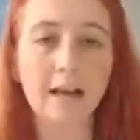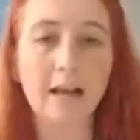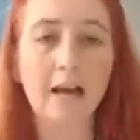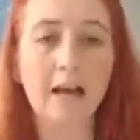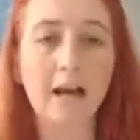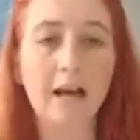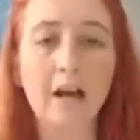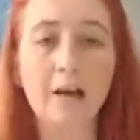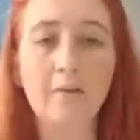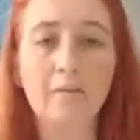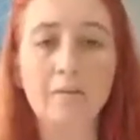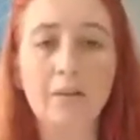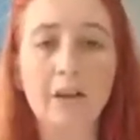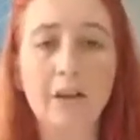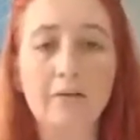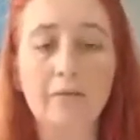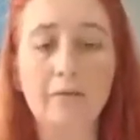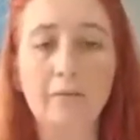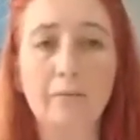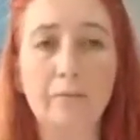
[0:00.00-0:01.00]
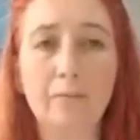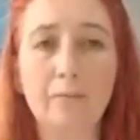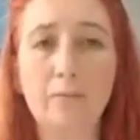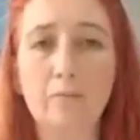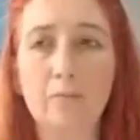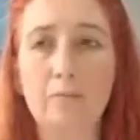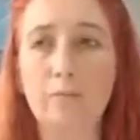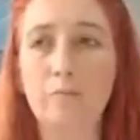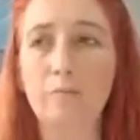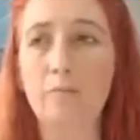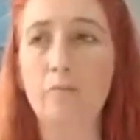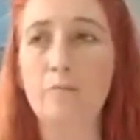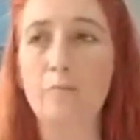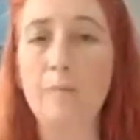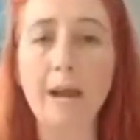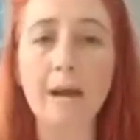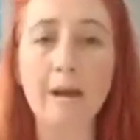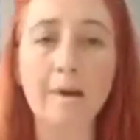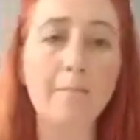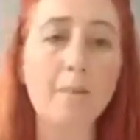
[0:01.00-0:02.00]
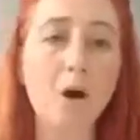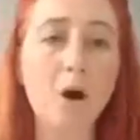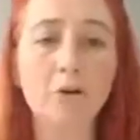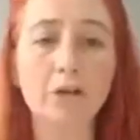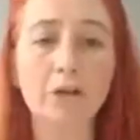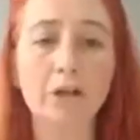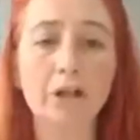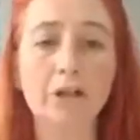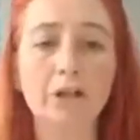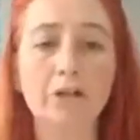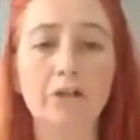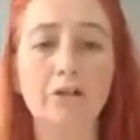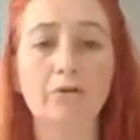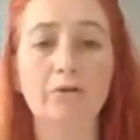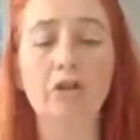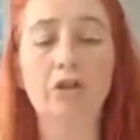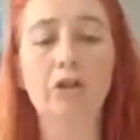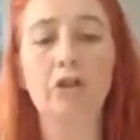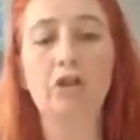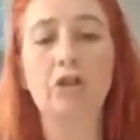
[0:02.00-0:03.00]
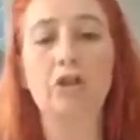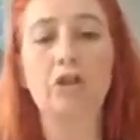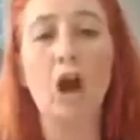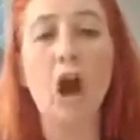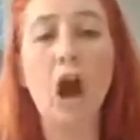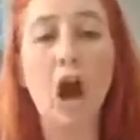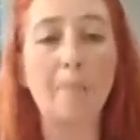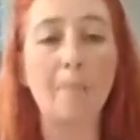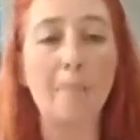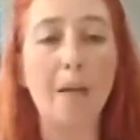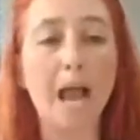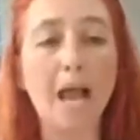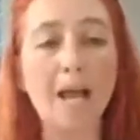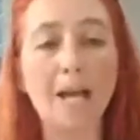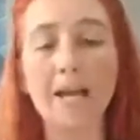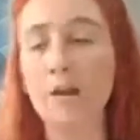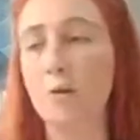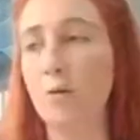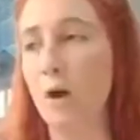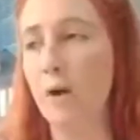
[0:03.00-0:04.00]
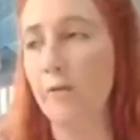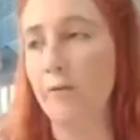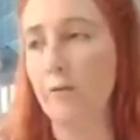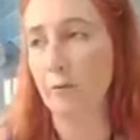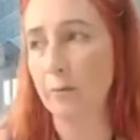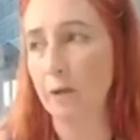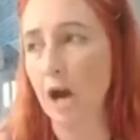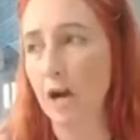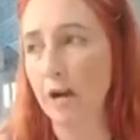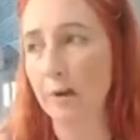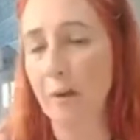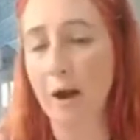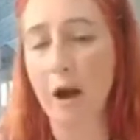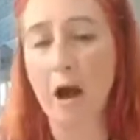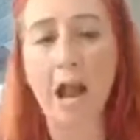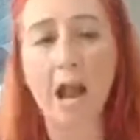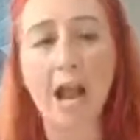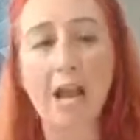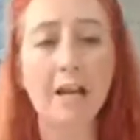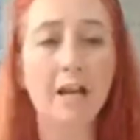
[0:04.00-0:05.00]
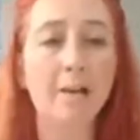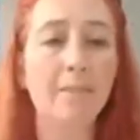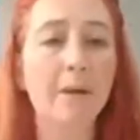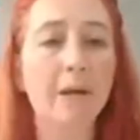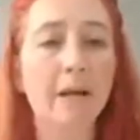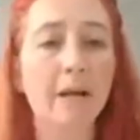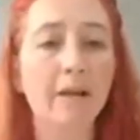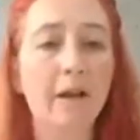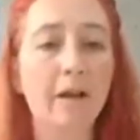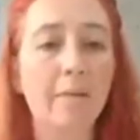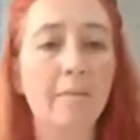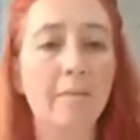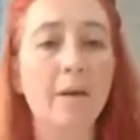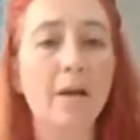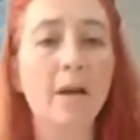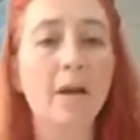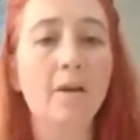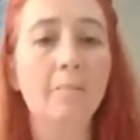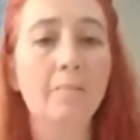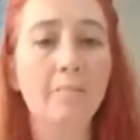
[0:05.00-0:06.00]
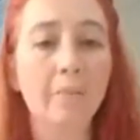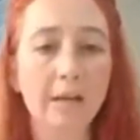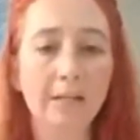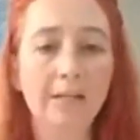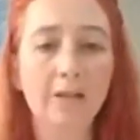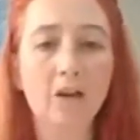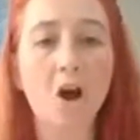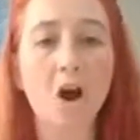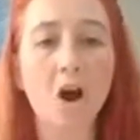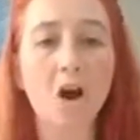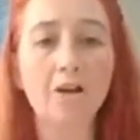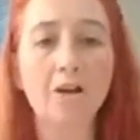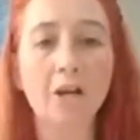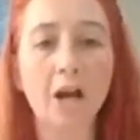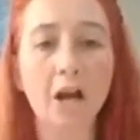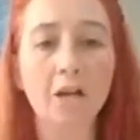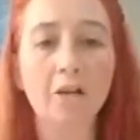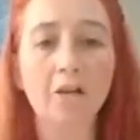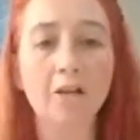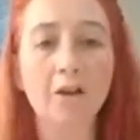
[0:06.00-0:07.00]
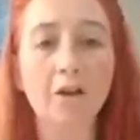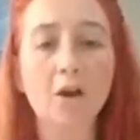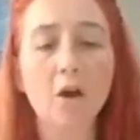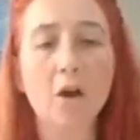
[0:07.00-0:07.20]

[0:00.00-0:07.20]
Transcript: Um, they've made a motion to stop anyone talking about any B L M misconduct